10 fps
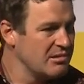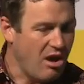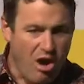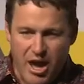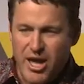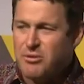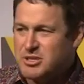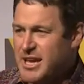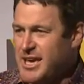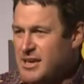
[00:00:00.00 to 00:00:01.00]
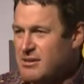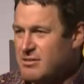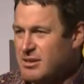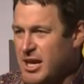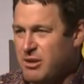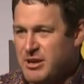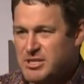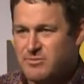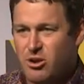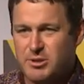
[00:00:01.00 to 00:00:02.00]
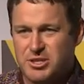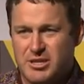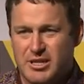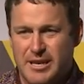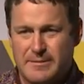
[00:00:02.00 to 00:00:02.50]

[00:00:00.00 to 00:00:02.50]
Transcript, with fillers: IoT areas of opportunity.